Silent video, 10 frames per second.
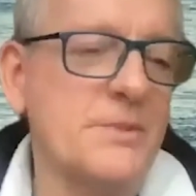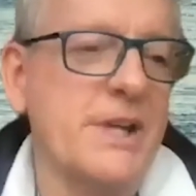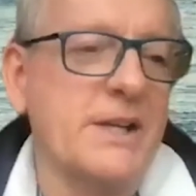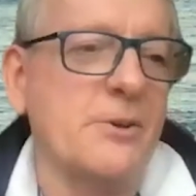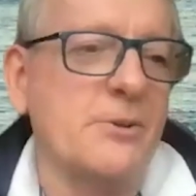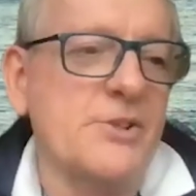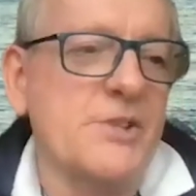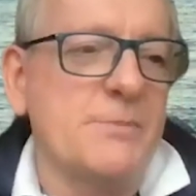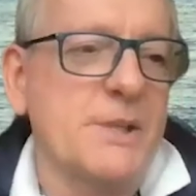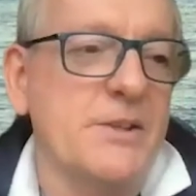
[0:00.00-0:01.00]

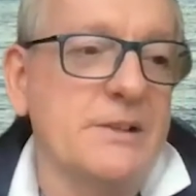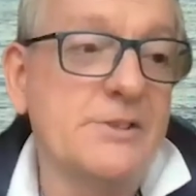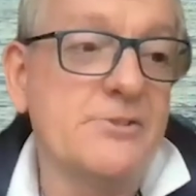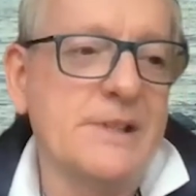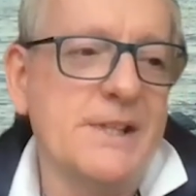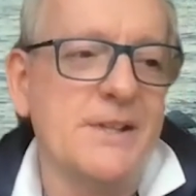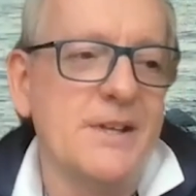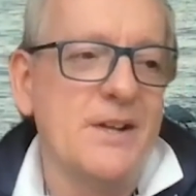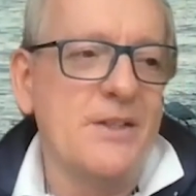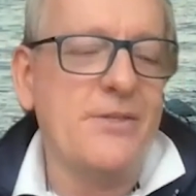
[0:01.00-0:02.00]
technology. I mean, there are literally
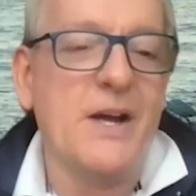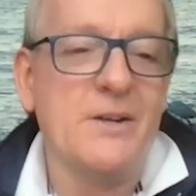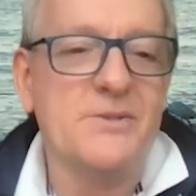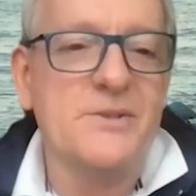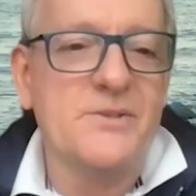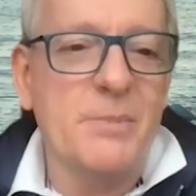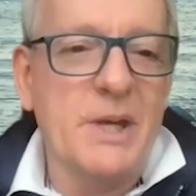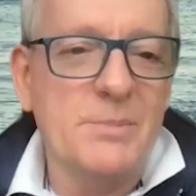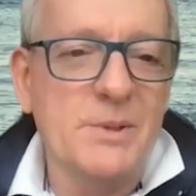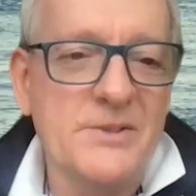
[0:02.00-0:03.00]
thousands of
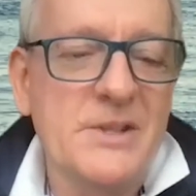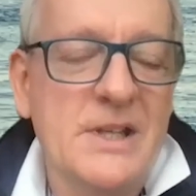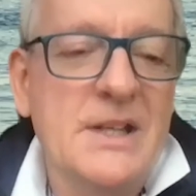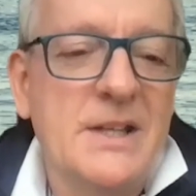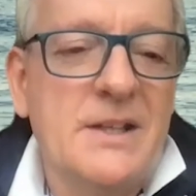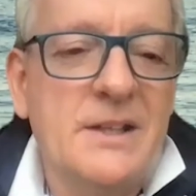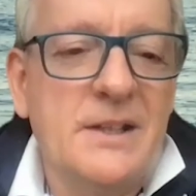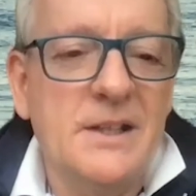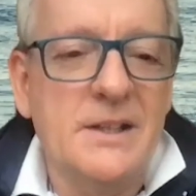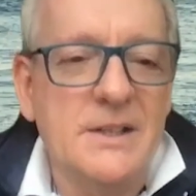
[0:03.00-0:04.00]
papers
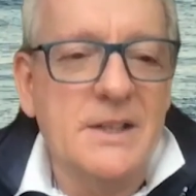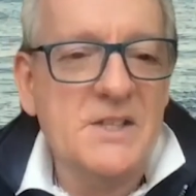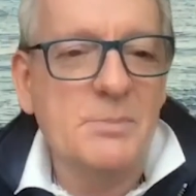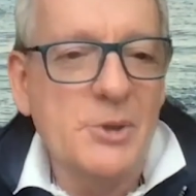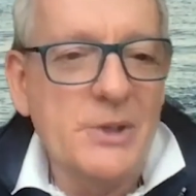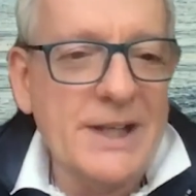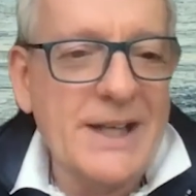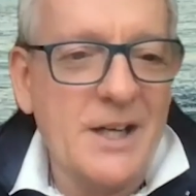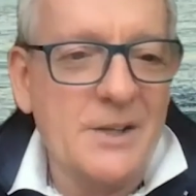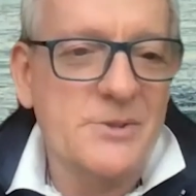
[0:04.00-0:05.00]
exploring
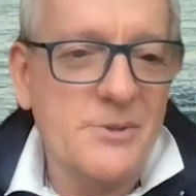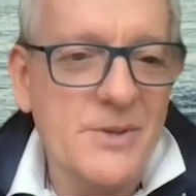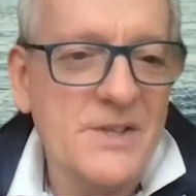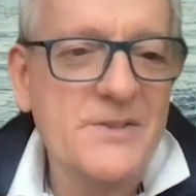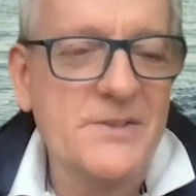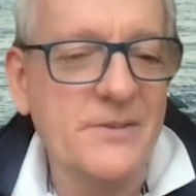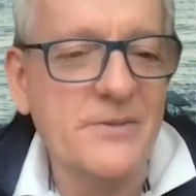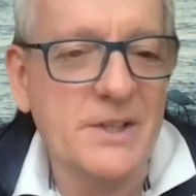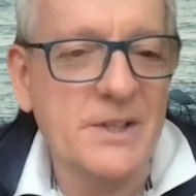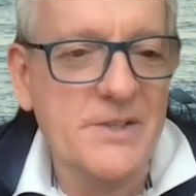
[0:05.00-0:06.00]
how to do this in
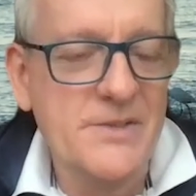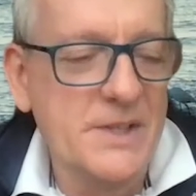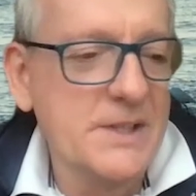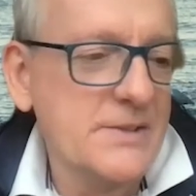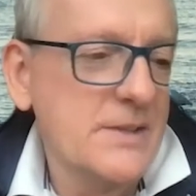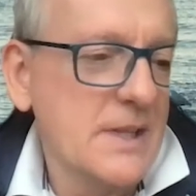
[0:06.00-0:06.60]
various settings.